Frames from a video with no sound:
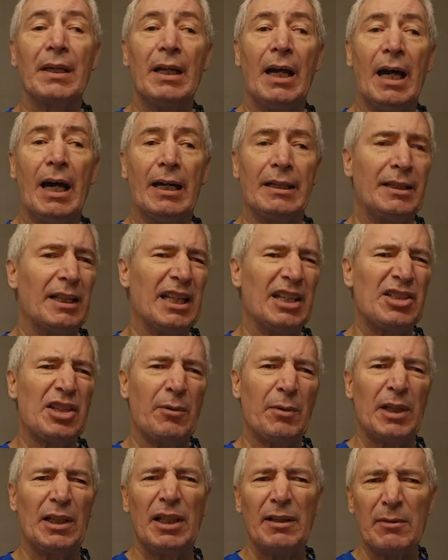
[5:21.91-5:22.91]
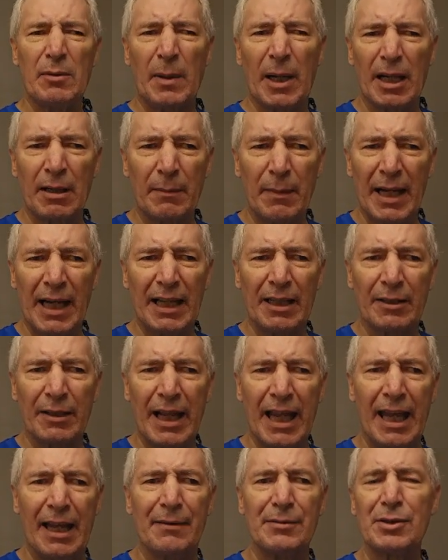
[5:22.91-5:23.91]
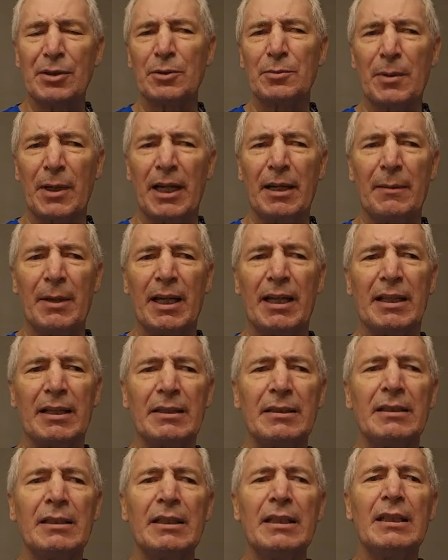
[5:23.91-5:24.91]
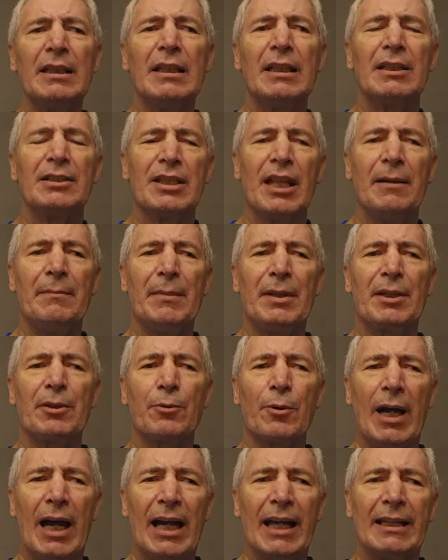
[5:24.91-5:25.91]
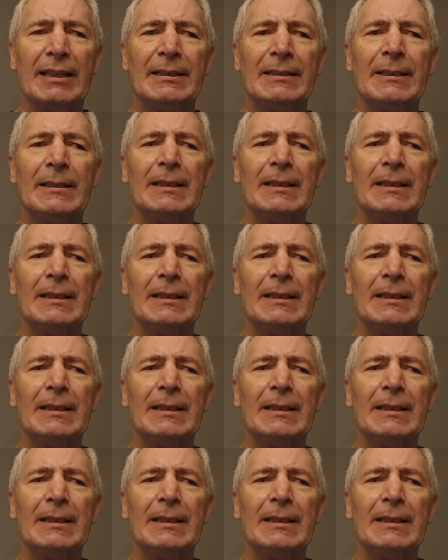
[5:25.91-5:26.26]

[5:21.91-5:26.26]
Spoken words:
And like I said, we live about 1.5 miles, so it's probably like a 10-minute ride.